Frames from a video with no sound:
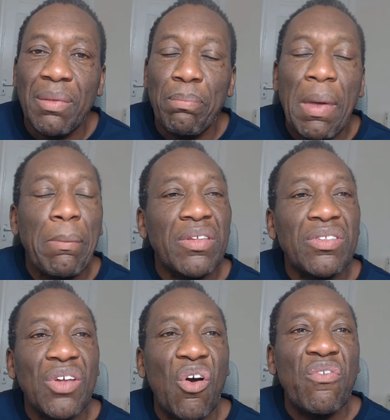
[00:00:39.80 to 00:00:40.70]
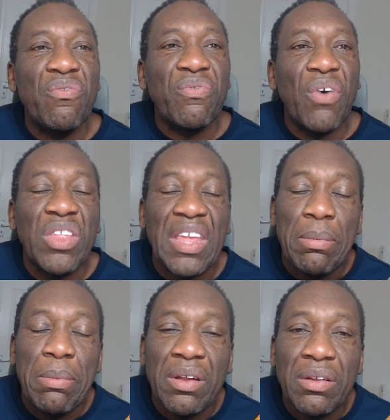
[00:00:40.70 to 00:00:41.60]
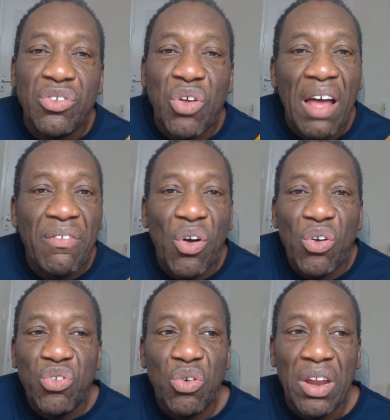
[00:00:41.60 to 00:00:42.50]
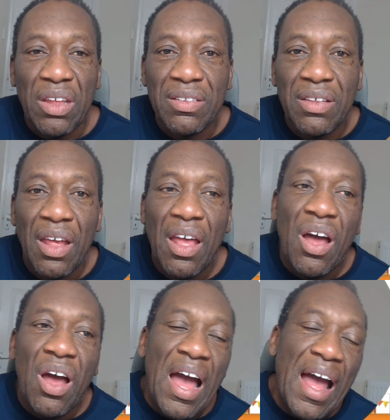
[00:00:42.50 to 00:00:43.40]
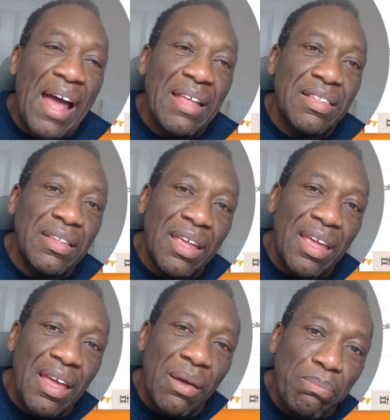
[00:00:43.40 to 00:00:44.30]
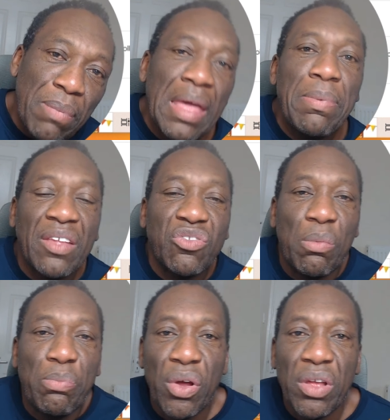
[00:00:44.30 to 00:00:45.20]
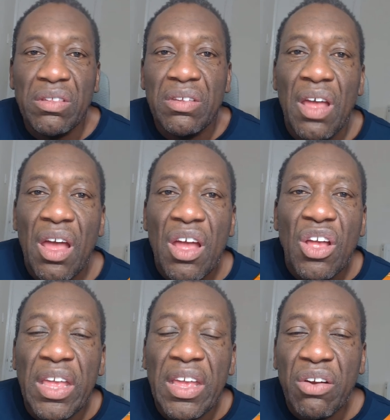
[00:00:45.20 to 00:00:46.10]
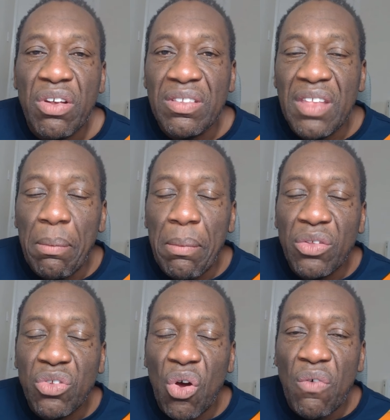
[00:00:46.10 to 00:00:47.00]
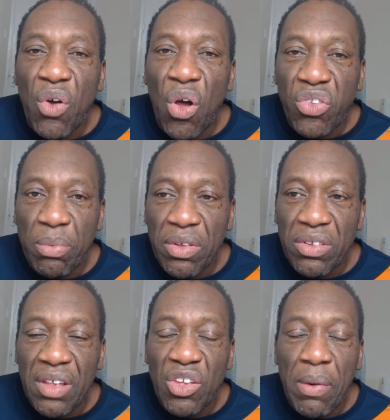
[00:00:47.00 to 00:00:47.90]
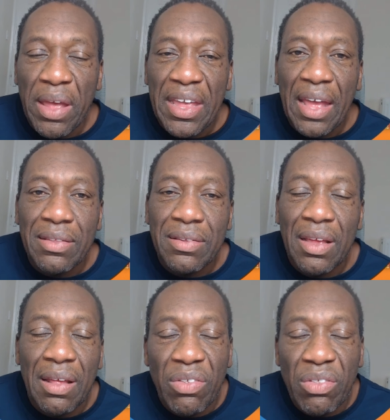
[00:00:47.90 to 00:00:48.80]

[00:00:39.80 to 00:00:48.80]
members of or the emails you have on your list, and maybe at some point increase the amount of customers that you might get